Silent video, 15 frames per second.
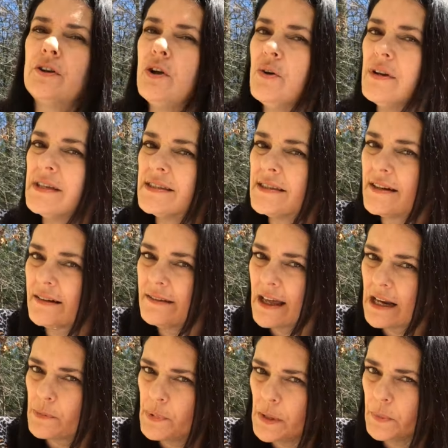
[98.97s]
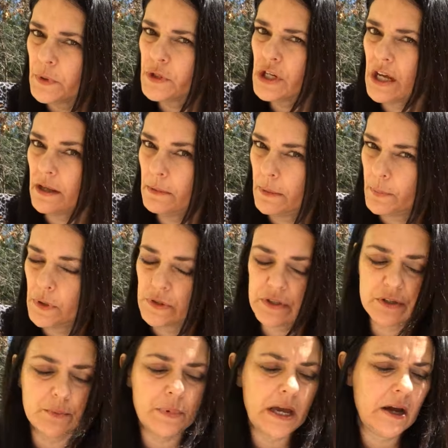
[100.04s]
Notice that a lot of people are talking about
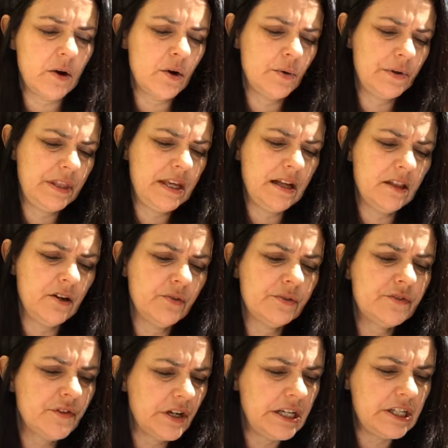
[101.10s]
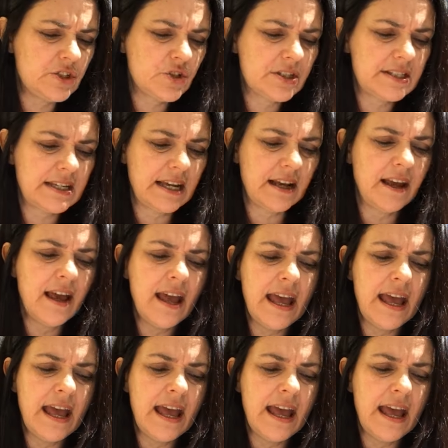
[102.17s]
personal power with yellow. It's very interesting.